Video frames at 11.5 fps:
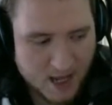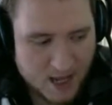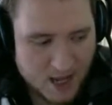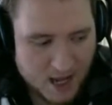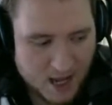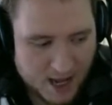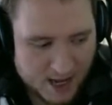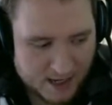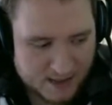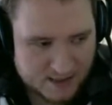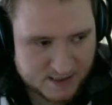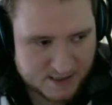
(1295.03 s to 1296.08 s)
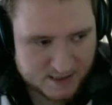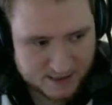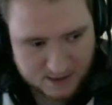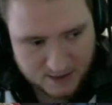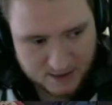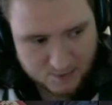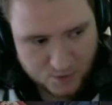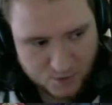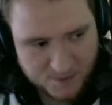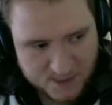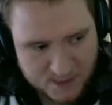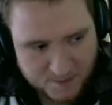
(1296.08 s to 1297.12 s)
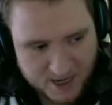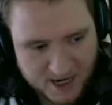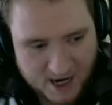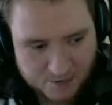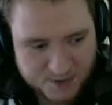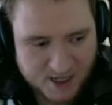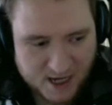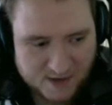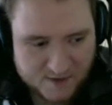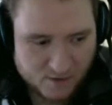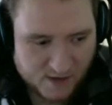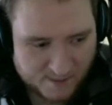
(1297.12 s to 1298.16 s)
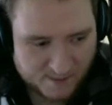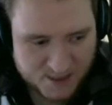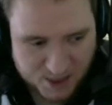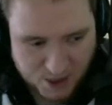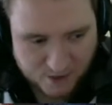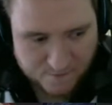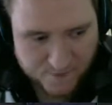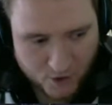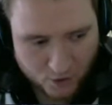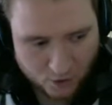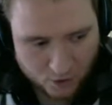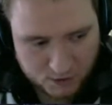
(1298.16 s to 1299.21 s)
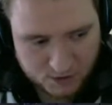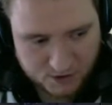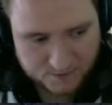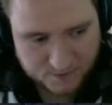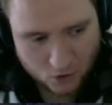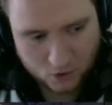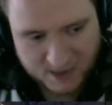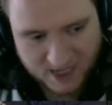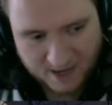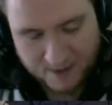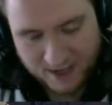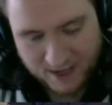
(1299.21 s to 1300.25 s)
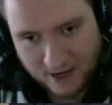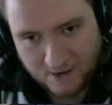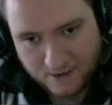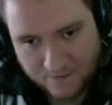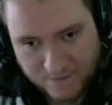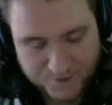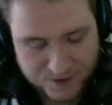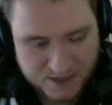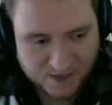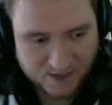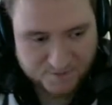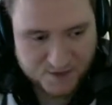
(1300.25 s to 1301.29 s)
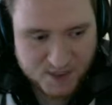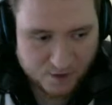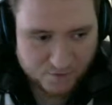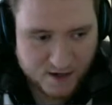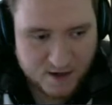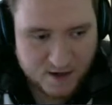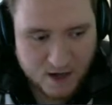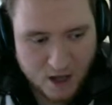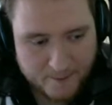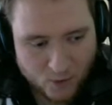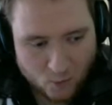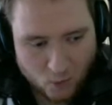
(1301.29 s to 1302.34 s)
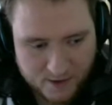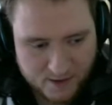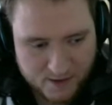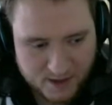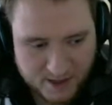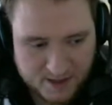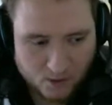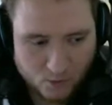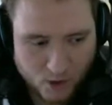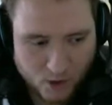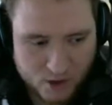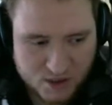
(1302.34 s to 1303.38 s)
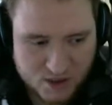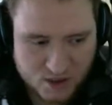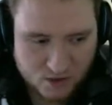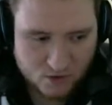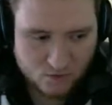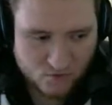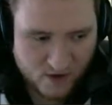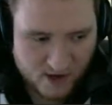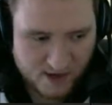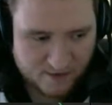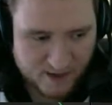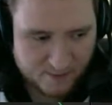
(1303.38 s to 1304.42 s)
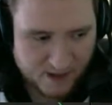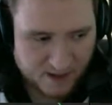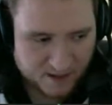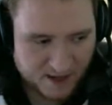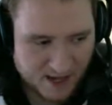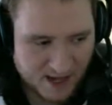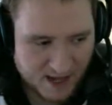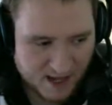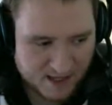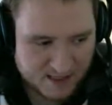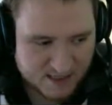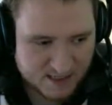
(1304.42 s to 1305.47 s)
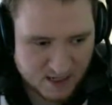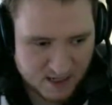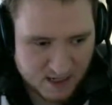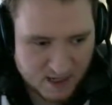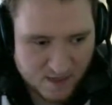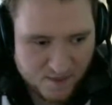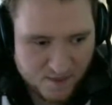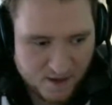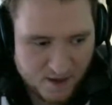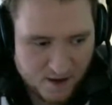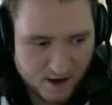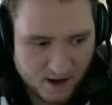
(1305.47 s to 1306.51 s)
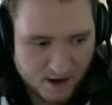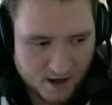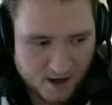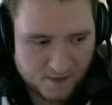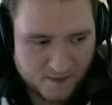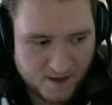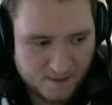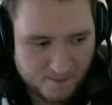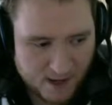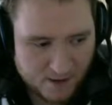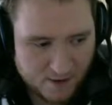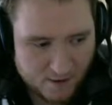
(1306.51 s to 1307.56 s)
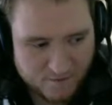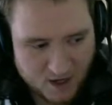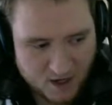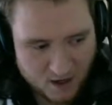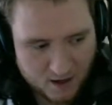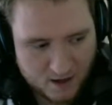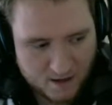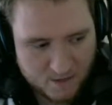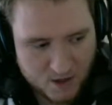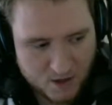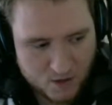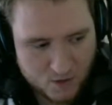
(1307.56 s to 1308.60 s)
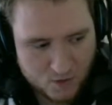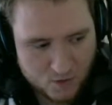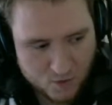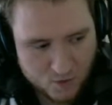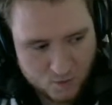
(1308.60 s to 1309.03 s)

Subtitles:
and the movement speed helps you get the correct positioning for your ult, or to get back out if you 4 staff yourself in. But one thing that works really well on it is the amount of time you